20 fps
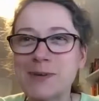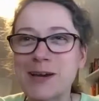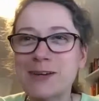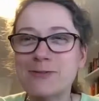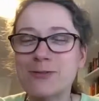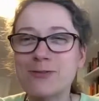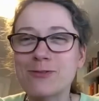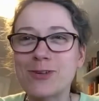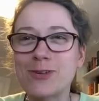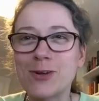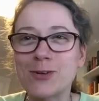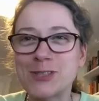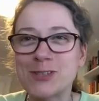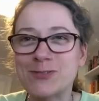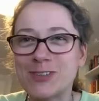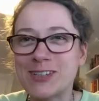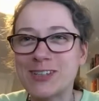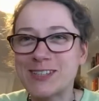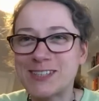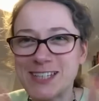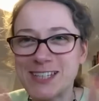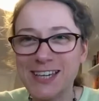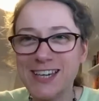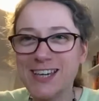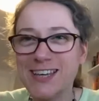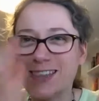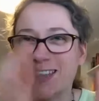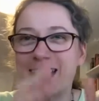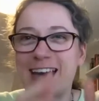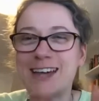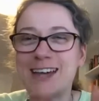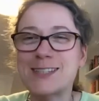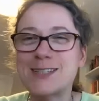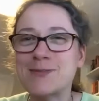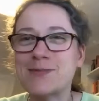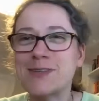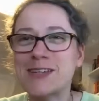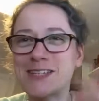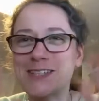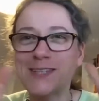from philosophers, there has to
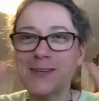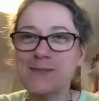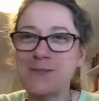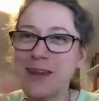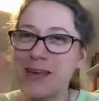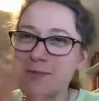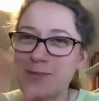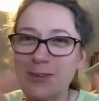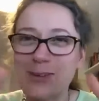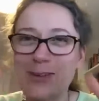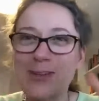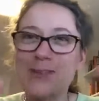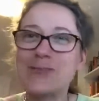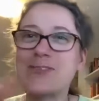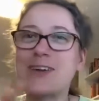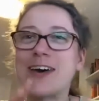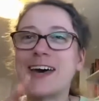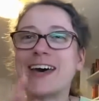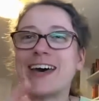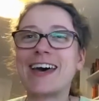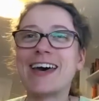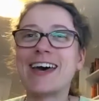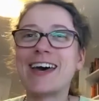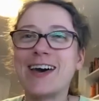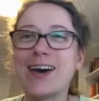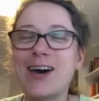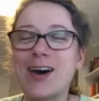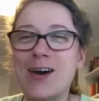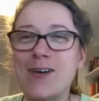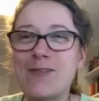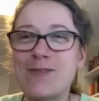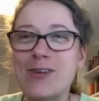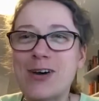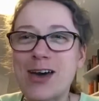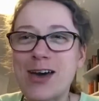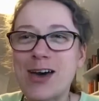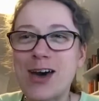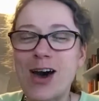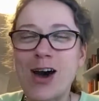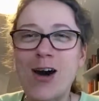be some level of
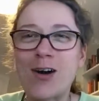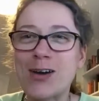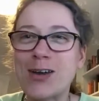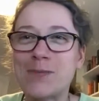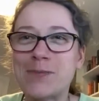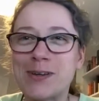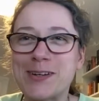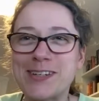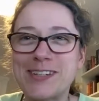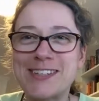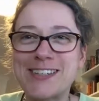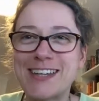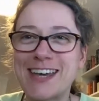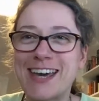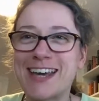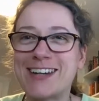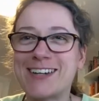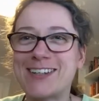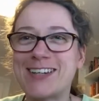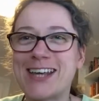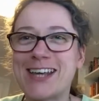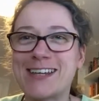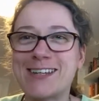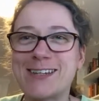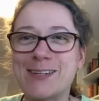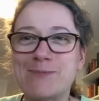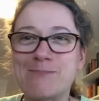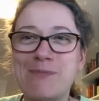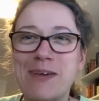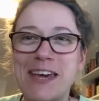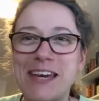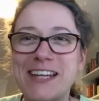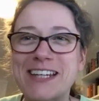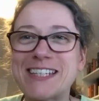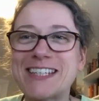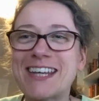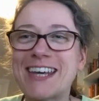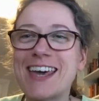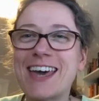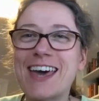argument and
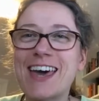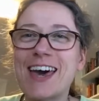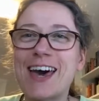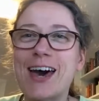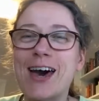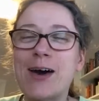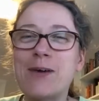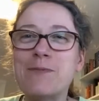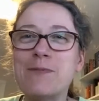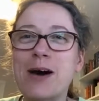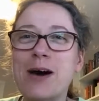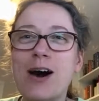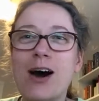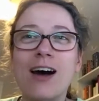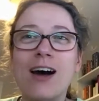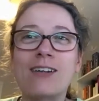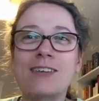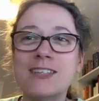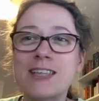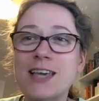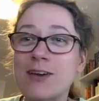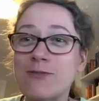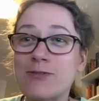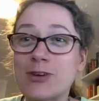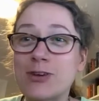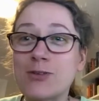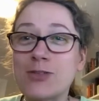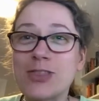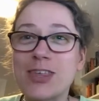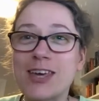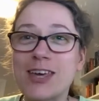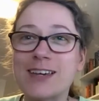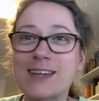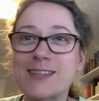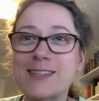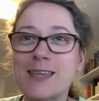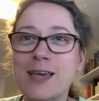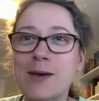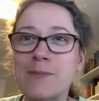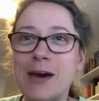debate. I'll say a few
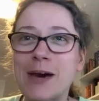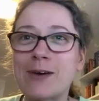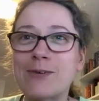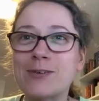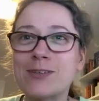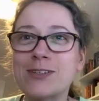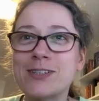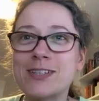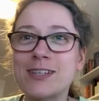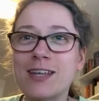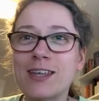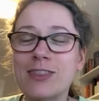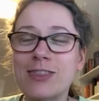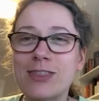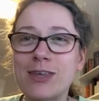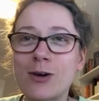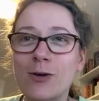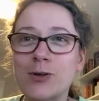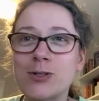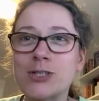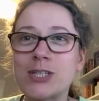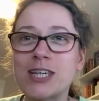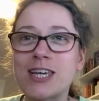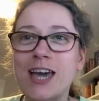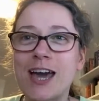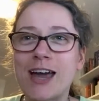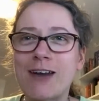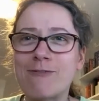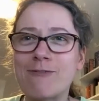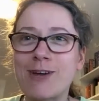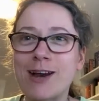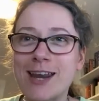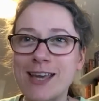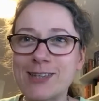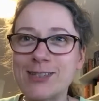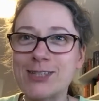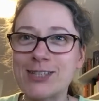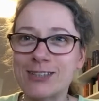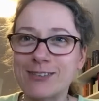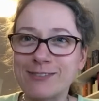things about theology and
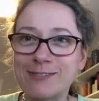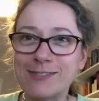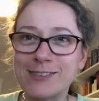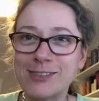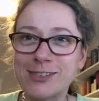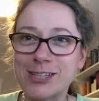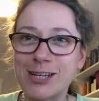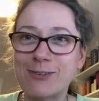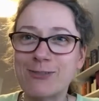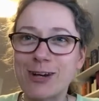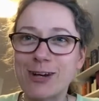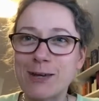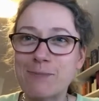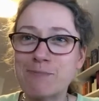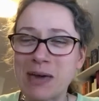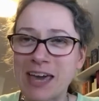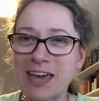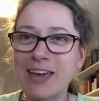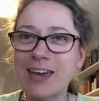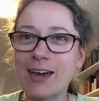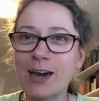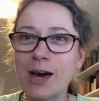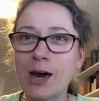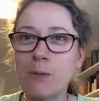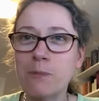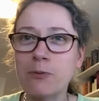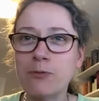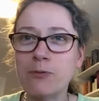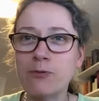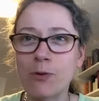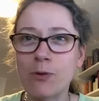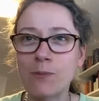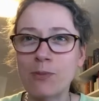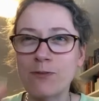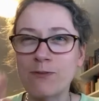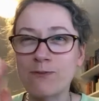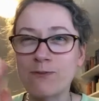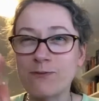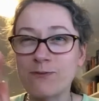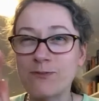religion generally, picking up from
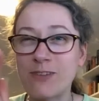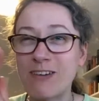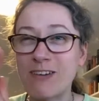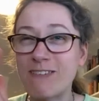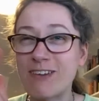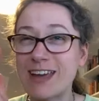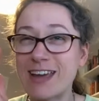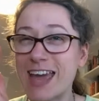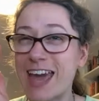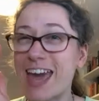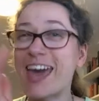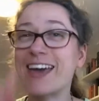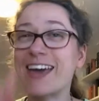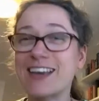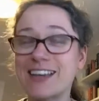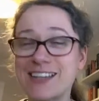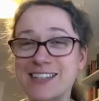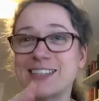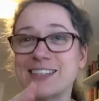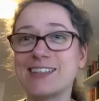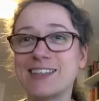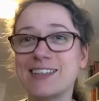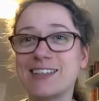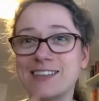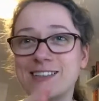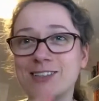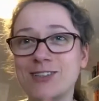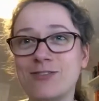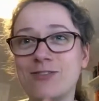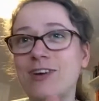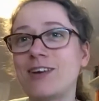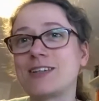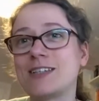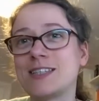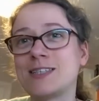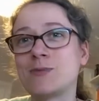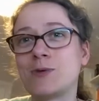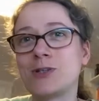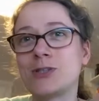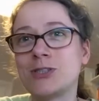the very excellent advice
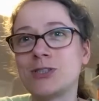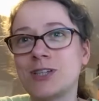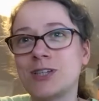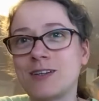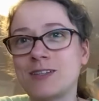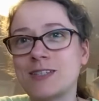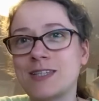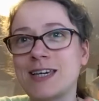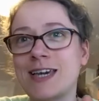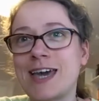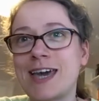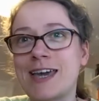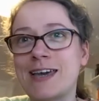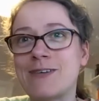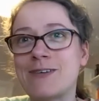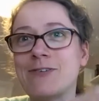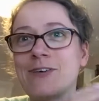which Darcy gave,